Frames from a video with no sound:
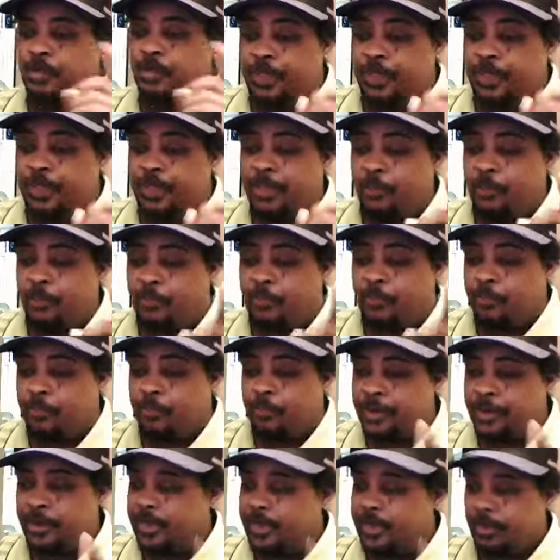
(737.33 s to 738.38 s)
they're going to
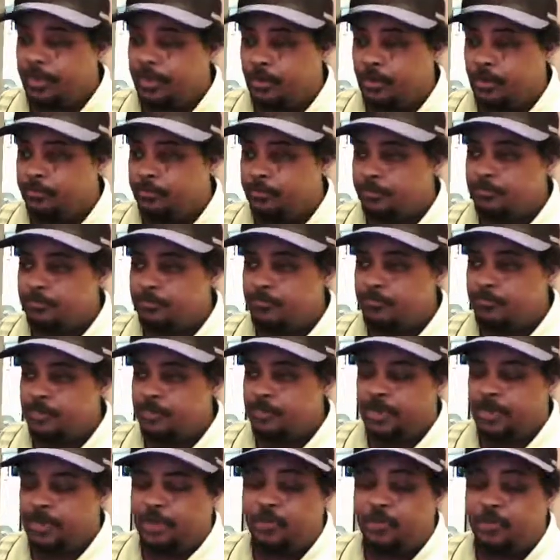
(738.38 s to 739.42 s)
break that up.
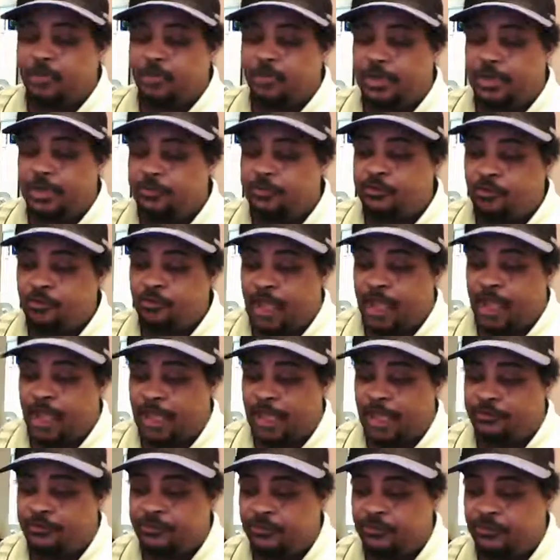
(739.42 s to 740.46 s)
They're not going to let you
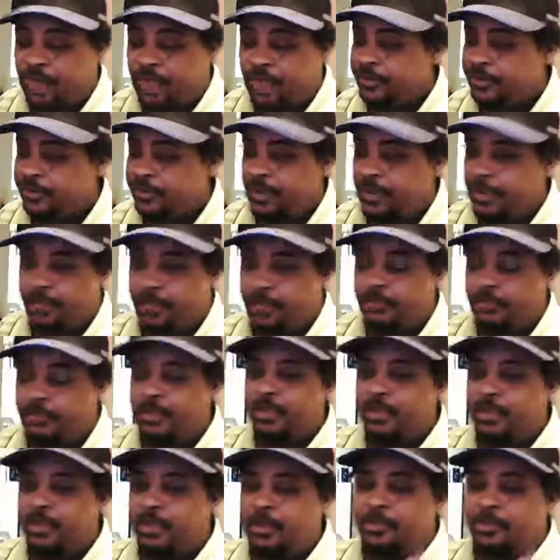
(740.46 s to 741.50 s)
guys unite together.
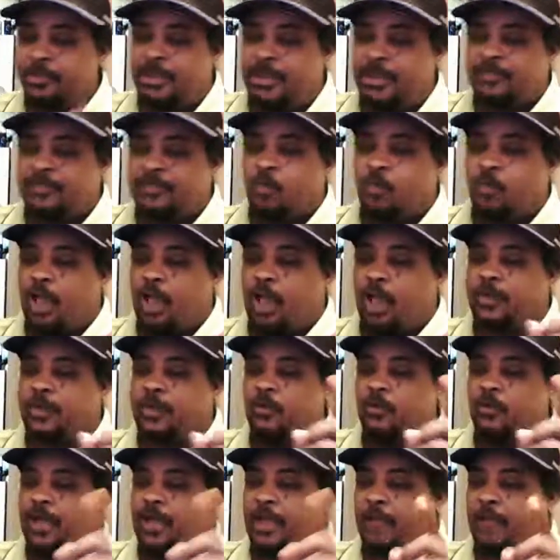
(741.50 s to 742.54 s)
That's why
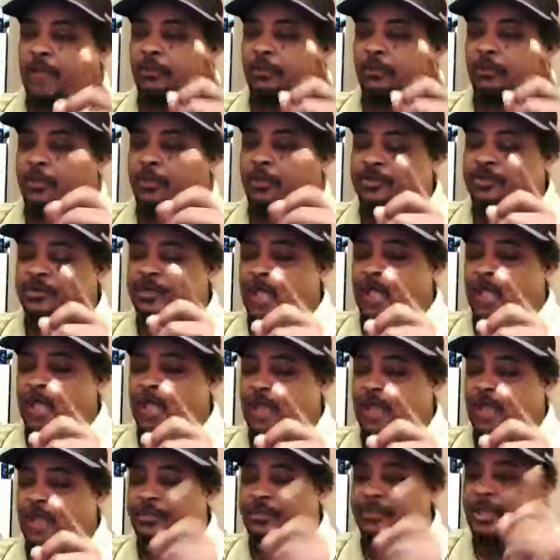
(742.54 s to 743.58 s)
they'll have a bunch of
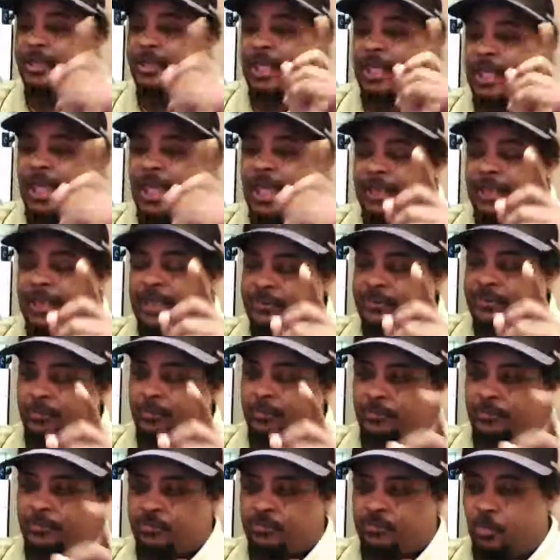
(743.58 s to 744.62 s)
guys at each
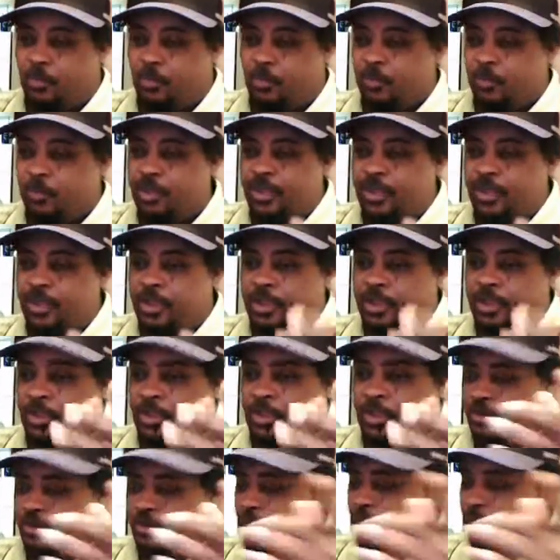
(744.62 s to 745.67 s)
other's throat.
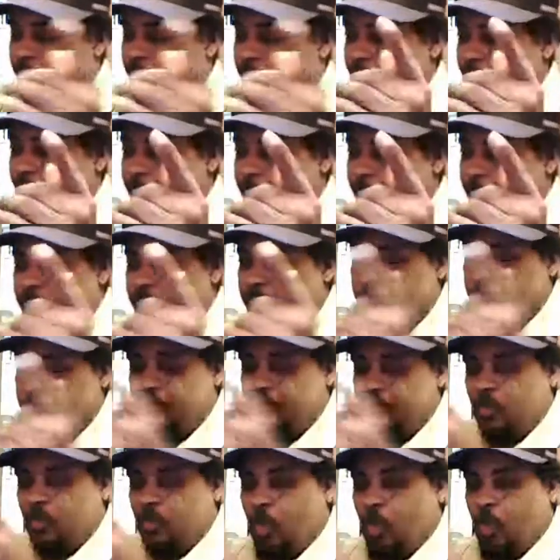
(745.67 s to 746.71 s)
You'll have
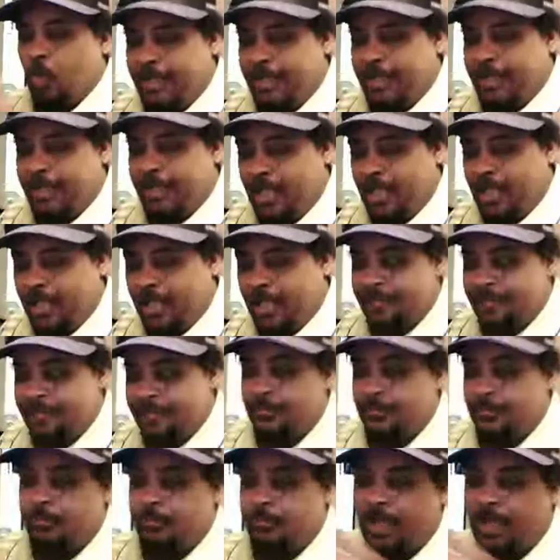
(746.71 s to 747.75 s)
the white guys
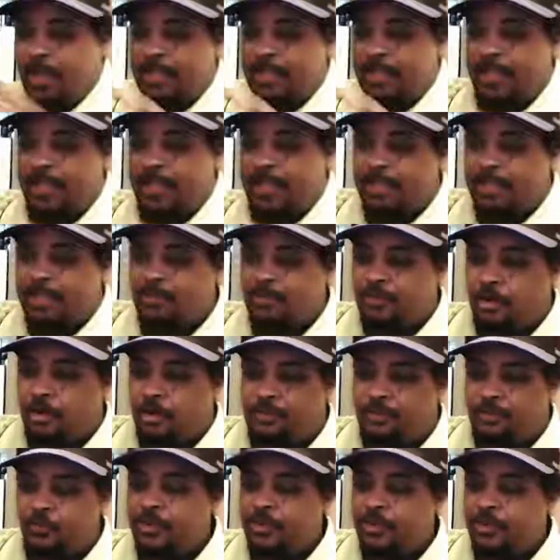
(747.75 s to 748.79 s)
and the black guys
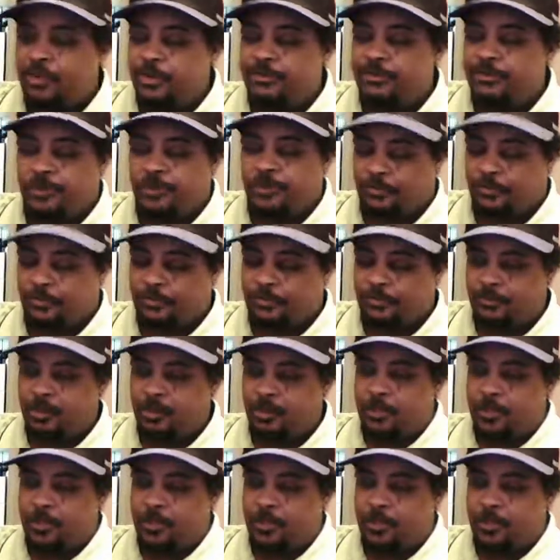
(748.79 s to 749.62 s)
arguing with each other.